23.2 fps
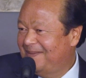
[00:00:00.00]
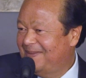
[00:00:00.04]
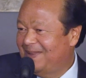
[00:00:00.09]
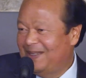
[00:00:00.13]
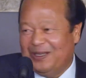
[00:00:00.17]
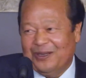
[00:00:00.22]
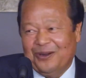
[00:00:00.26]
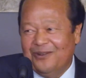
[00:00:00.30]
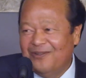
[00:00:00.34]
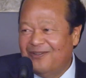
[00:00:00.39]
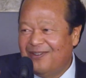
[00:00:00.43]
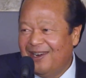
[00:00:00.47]

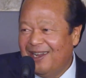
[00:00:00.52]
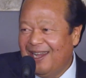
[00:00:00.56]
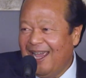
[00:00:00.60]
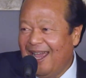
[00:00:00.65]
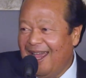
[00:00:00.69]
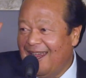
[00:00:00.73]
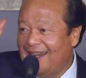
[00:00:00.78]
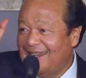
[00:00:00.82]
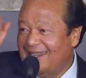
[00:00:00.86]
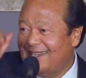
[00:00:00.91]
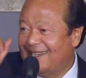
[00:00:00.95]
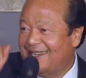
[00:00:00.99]
Don't
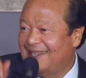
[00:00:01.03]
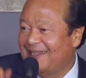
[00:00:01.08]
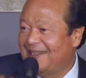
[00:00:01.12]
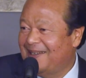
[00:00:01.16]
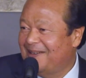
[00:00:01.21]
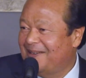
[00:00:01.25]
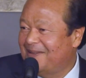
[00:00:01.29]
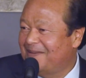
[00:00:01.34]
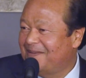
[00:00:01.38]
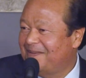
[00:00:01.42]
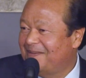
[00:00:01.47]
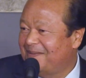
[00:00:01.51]
forget.
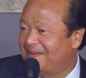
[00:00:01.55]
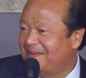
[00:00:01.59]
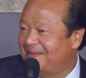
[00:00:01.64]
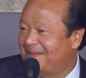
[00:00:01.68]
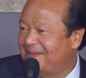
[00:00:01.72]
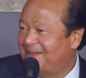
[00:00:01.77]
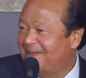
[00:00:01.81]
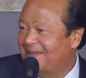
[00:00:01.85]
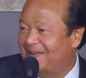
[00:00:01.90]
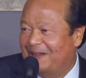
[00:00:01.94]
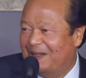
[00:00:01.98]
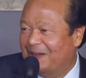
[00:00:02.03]

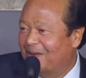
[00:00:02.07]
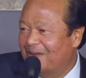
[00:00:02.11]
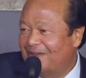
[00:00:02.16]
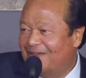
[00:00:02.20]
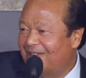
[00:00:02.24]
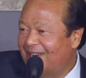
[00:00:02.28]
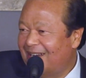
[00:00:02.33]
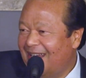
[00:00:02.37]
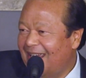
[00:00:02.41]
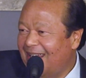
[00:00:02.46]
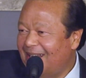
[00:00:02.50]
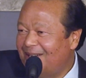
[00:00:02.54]
Don't
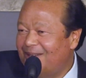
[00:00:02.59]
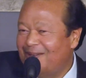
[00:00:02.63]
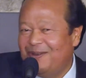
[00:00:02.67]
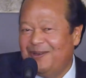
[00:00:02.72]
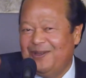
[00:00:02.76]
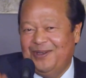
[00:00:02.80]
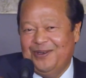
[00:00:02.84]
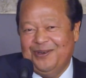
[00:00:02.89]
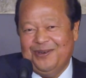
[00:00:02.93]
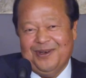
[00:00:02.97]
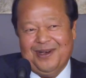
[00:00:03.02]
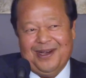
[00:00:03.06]
forget who
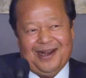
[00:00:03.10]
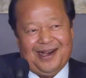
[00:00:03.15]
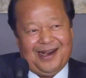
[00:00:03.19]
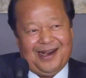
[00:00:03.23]
you are.